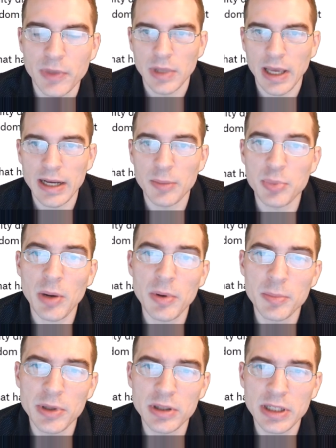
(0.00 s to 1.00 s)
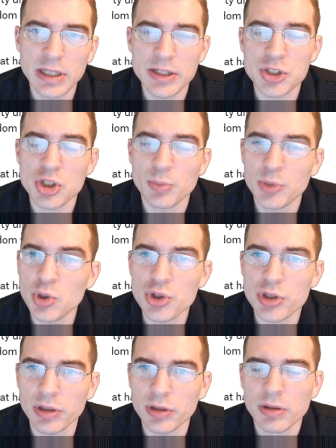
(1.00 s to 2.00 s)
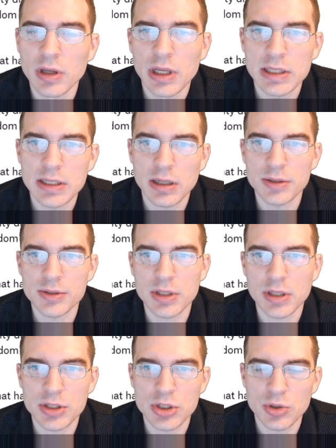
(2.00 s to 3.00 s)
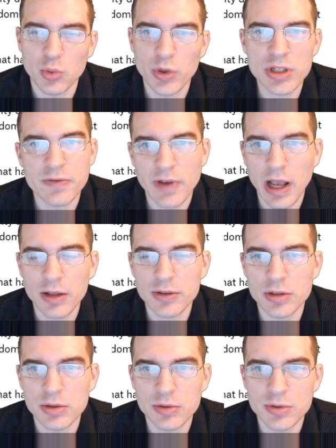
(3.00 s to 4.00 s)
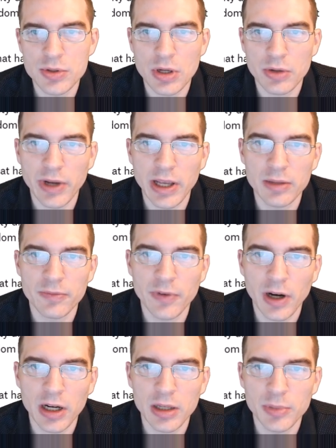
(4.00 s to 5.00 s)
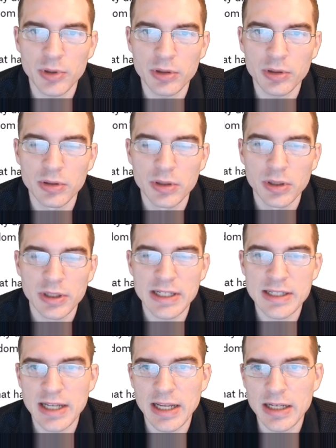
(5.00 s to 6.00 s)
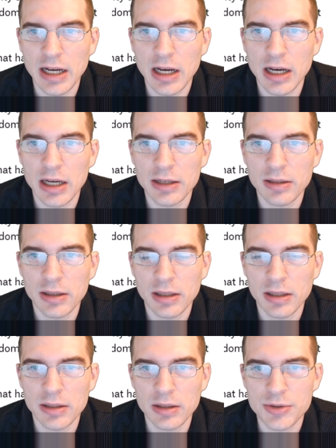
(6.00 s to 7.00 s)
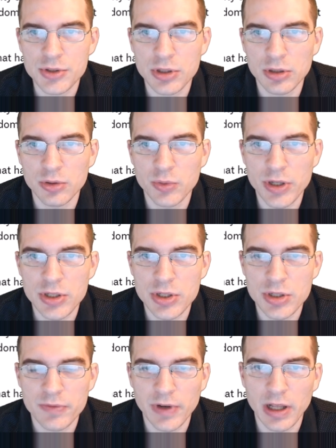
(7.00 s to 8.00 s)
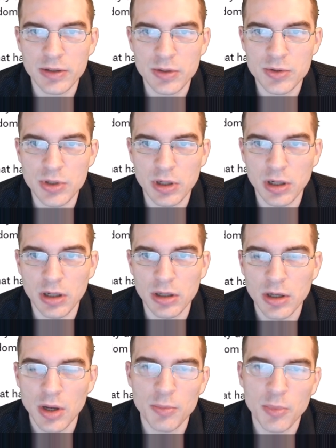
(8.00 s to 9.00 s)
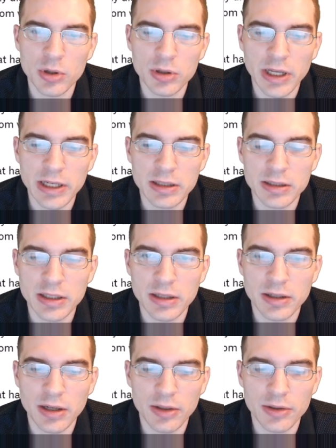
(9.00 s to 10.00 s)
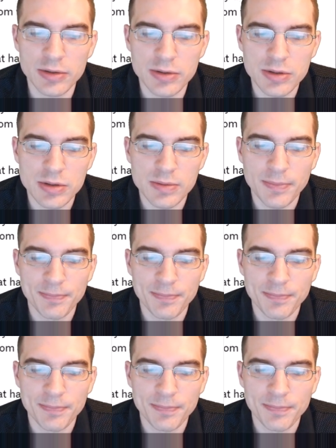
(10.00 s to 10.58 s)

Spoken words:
And a probability distribution tells us which values a random variable can take on, and also which values are more likely than others.